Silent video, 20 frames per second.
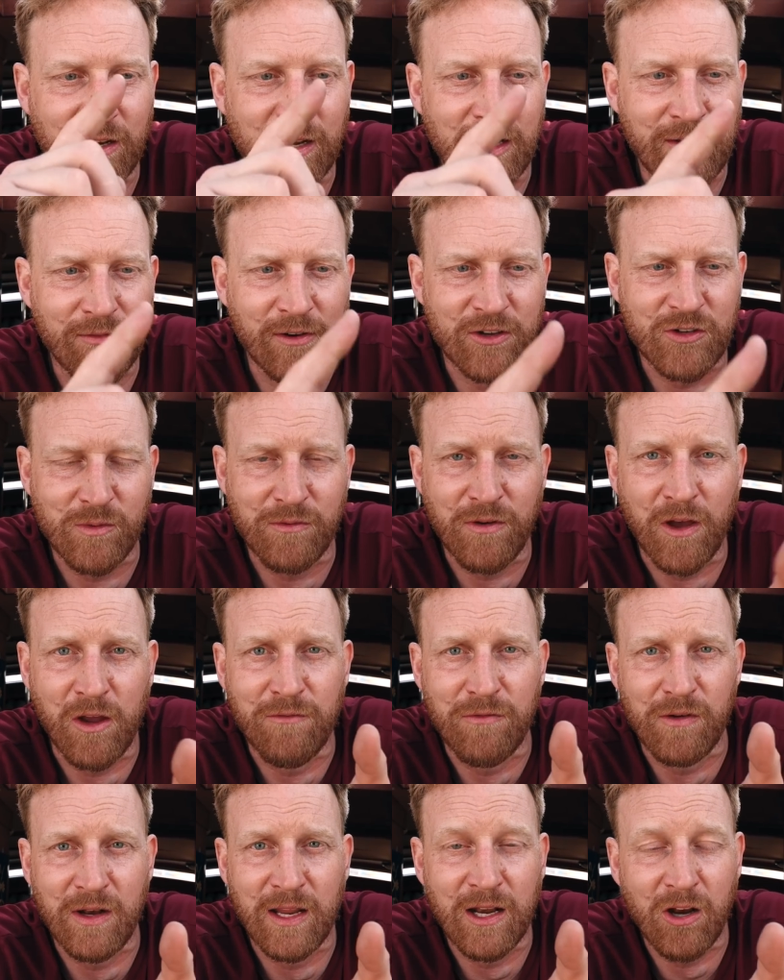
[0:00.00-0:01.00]
going to leave us with
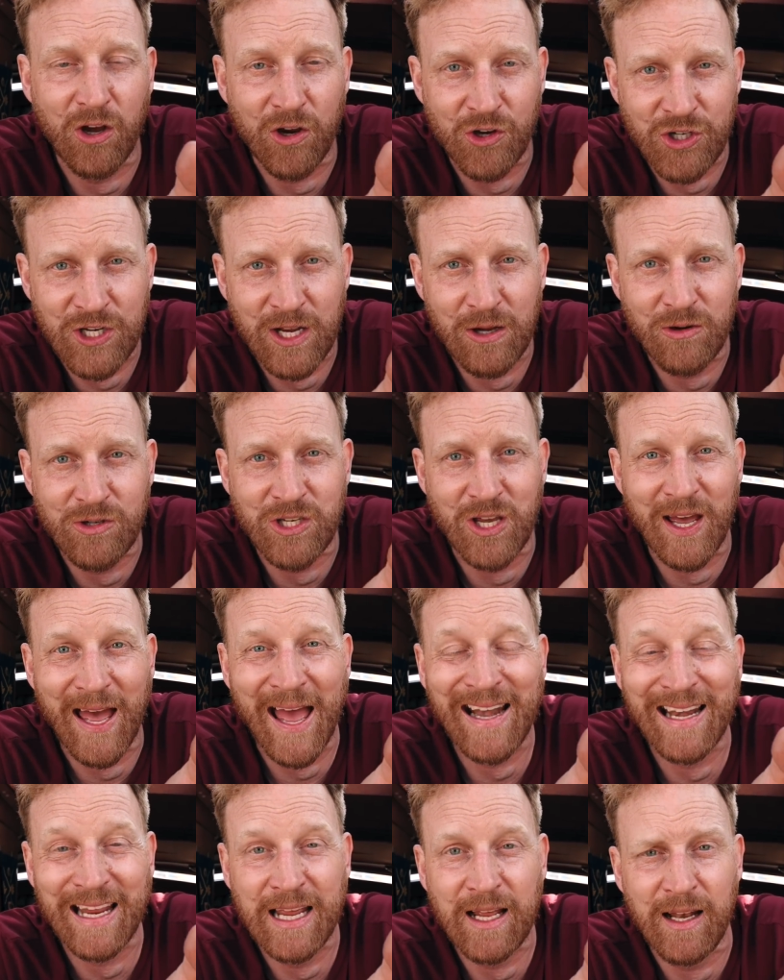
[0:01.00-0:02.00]
hopefully a lot of shelter
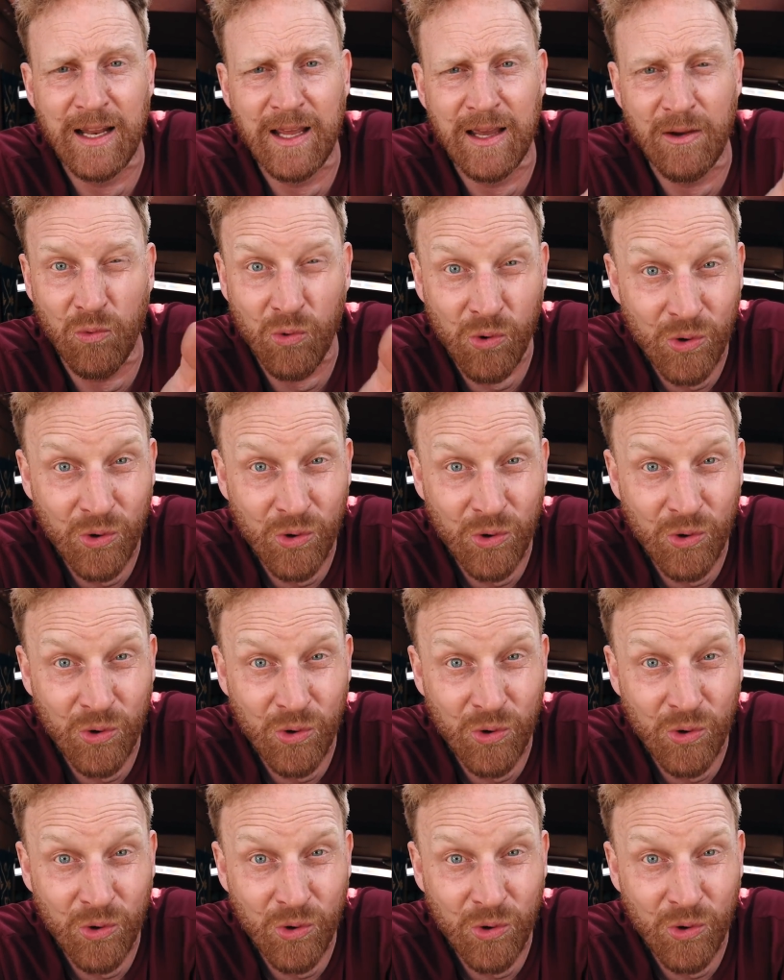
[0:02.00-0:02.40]
and clear